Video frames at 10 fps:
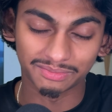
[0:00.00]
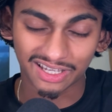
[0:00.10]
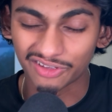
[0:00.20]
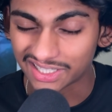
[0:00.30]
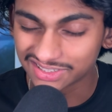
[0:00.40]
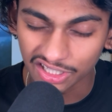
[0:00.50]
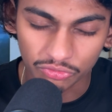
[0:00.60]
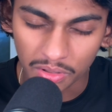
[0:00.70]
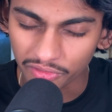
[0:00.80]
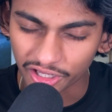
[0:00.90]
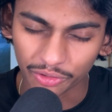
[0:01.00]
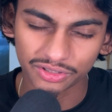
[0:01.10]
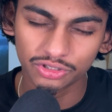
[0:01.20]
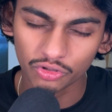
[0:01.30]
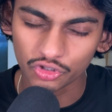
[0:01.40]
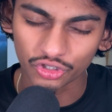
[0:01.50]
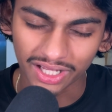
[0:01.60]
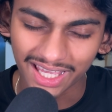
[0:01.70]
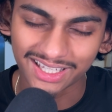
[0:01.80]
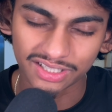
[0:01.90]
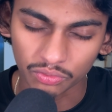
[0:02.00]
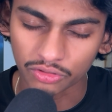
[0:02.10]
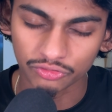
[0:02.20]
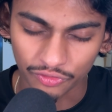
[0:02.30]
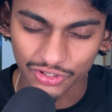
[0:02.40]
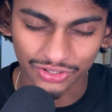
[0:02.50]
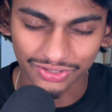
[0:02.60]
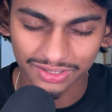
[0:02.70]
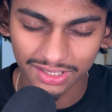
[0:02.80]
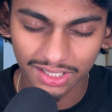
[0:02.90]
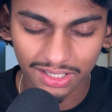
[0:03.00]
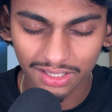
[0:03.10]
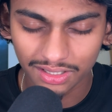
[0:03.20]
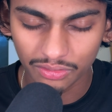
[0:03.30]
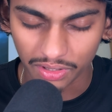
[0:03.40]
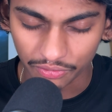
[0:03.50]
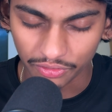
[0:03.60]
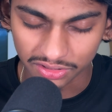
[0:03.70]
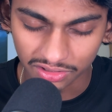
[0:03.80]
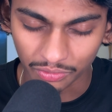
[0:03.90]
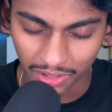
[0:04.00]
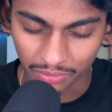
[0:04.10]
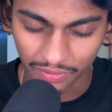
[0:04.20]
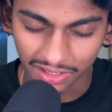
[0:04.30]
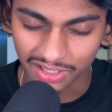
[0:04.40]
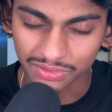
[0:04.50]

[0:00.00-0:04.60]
I still remember it was 281 revisions when I first started working with a client.